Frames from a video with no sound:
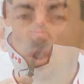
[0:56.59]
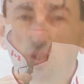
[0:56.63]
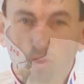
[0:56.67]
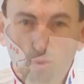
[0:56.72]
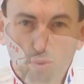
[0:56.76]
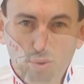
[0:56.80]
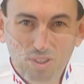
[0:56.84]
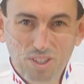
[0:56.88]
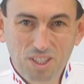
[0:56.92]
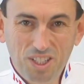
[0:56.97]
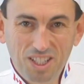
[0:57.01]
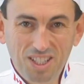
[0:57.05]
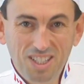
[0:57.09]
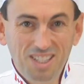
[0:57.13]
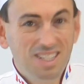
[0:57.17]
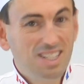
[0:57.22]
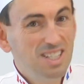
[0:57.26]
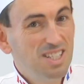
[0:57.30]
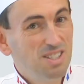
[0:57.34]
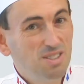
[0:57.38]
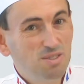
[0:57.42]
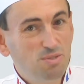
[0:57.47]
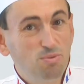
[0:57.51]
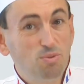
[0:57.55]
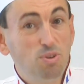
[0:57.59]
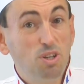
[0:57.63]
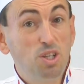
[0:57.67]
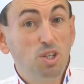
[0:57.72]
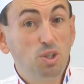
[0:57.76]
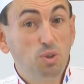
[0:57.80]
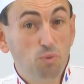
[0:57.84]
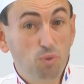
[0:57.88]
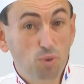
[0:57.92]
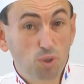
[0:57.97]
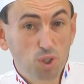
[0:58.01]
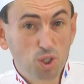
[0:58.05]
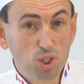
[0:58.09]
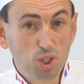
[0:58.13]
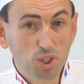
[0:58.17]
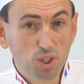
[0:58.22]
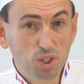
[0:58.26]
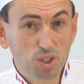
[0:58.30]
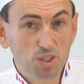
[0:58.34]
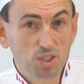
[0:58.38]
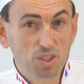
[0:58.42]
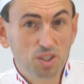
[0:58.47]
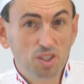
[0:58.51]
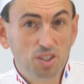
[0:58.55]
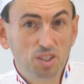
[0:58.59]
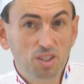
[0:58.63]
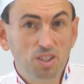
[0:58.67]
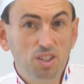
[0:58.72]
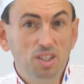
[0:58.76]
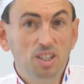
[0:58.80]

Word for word: Tourne is French for turned,